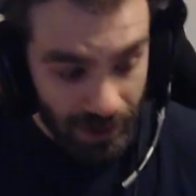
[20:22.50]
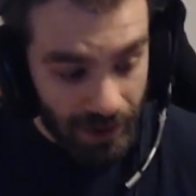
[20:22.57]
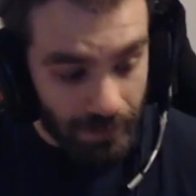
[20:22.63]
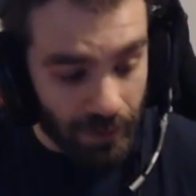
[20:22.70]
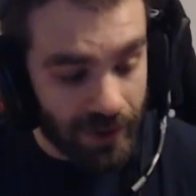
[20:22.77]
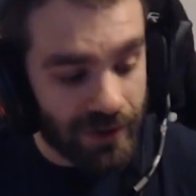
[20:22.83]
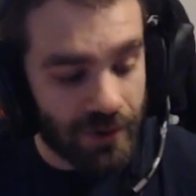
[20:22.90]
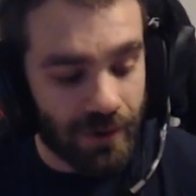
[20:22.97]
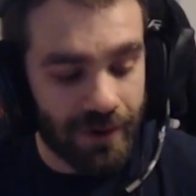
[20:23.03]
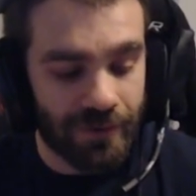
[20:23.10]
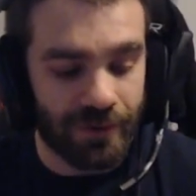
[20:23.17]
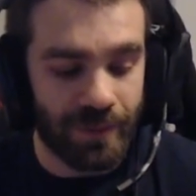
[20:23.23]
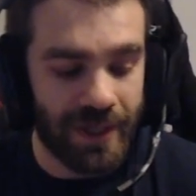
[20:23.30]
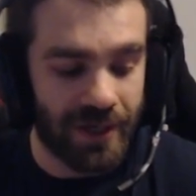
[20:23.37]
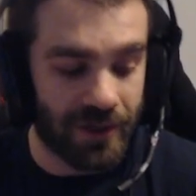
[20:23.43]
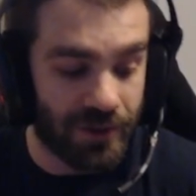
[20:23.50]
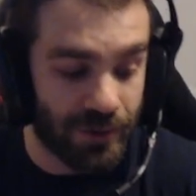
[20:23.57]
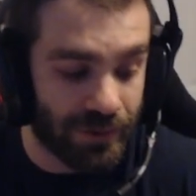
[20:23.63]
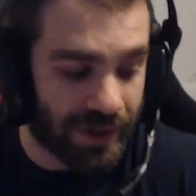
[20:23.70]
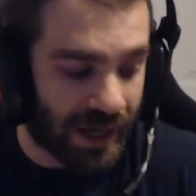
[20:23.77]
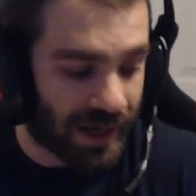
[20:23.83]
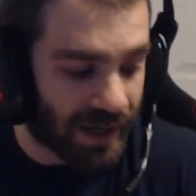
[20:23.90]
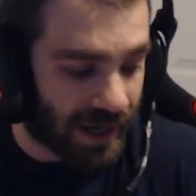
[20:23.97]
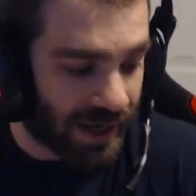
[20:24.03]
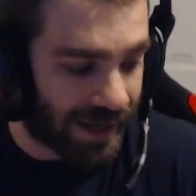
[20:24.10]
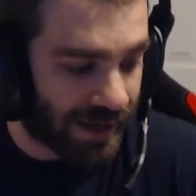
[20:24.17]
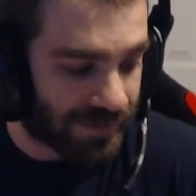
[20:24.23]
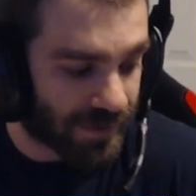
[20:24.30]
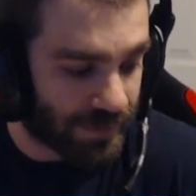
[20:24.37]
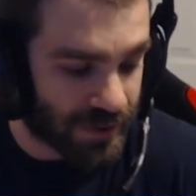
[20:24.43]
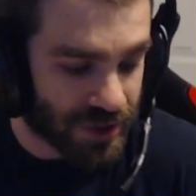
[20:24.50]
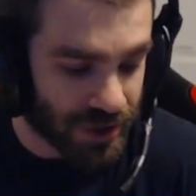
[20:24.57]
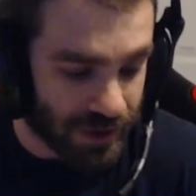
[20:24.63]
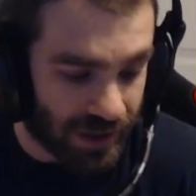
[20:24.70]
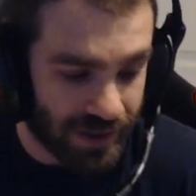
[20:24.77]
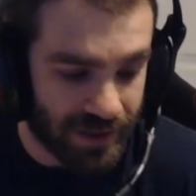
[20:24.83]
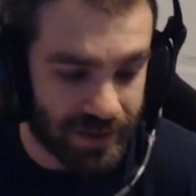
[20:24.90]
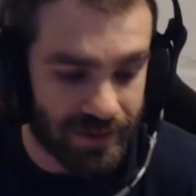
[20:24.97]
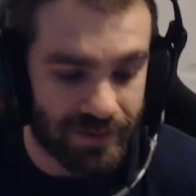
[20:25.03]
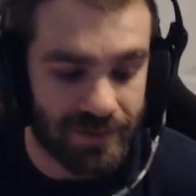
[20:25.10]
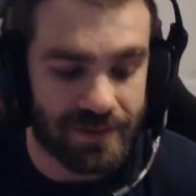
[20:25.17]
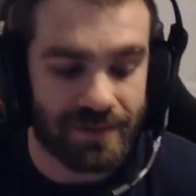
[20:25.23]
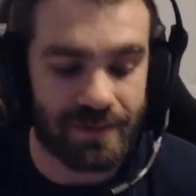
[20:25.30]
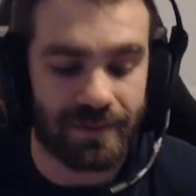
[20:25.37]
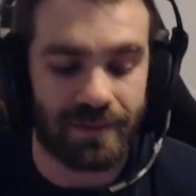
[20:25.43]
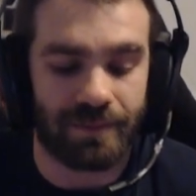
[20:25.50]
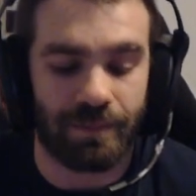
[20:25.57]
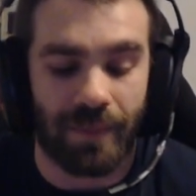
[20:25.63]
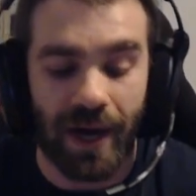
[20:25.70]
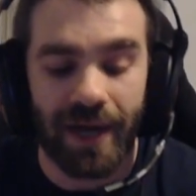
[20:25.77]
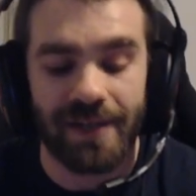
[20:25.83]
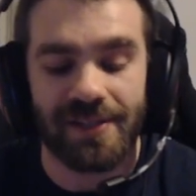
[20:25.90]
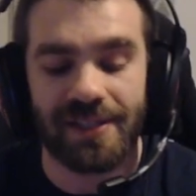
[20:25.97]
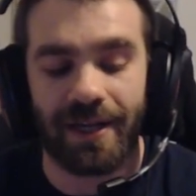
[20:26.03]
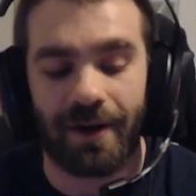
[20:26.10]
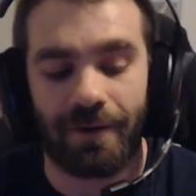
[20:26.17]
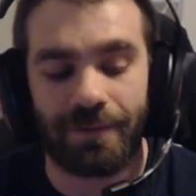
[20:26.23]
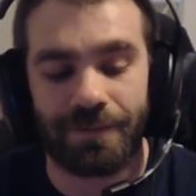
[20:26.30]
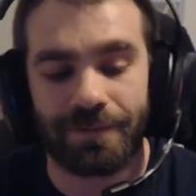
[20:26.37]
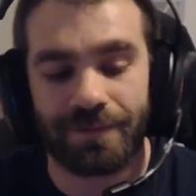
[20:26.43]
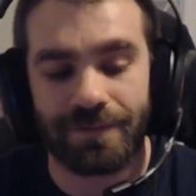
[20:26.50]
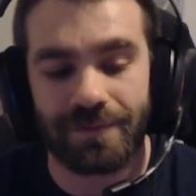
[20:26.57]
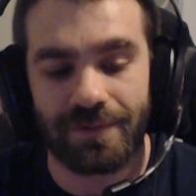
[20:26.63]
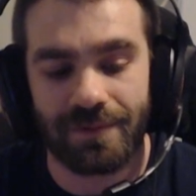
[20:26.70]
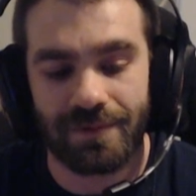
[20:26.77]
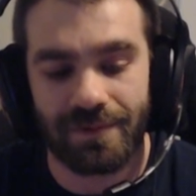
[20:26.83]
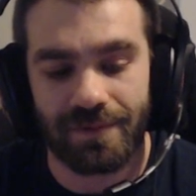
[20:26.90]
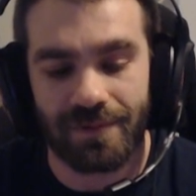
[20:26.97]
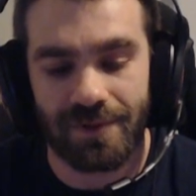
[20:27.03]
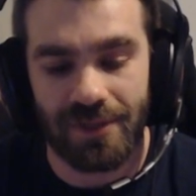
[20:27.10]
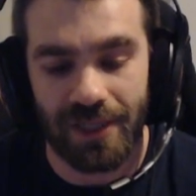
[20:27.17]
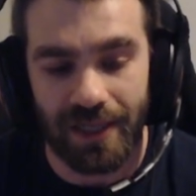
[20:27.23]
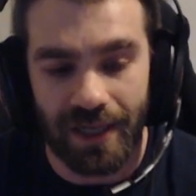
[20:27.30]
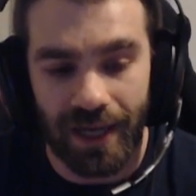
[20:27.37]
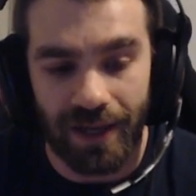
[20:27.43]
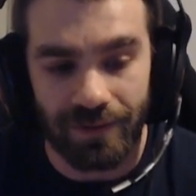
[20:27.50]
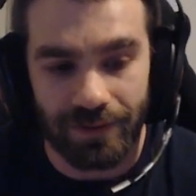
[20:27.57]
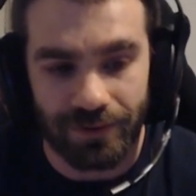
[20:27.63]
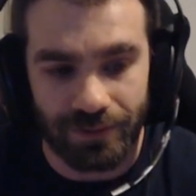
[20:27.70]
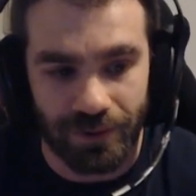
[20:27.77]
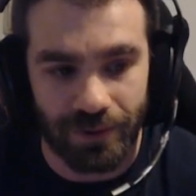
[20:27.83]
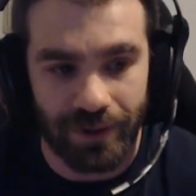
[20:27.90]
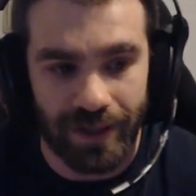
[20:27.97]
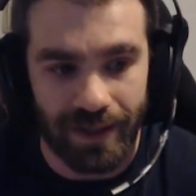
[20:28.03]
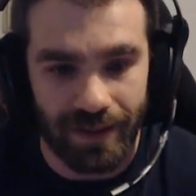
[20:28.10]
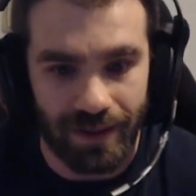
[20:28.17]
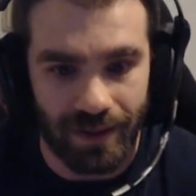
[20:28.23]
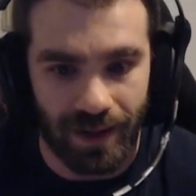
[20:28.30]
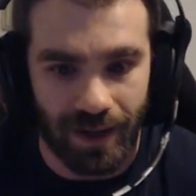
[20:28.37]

But in order for me to do that, I have to be strong in myself to get through it.